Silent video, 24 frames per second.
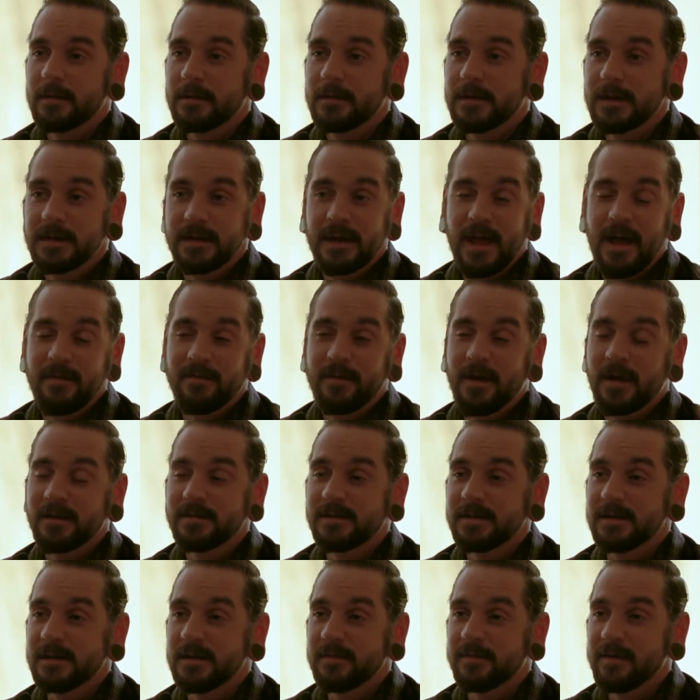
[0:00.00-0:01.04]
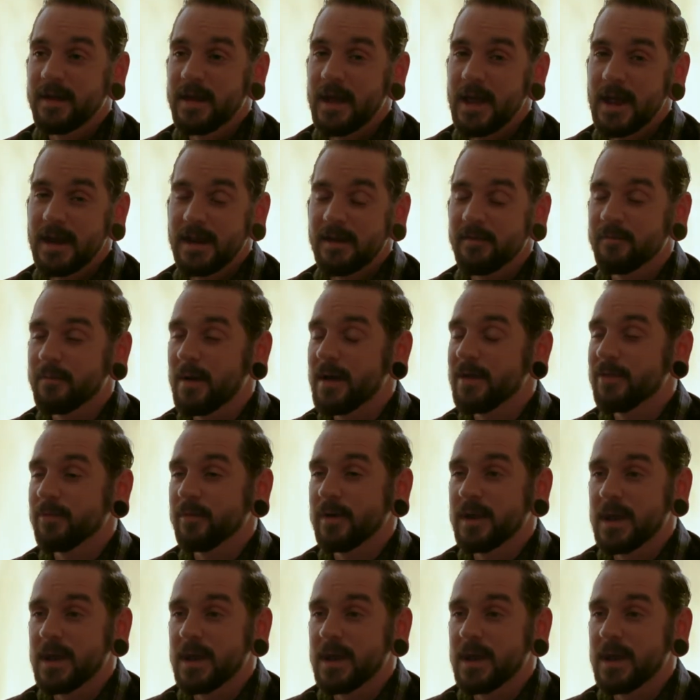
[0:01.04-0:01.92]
didn't have custody of any of my 3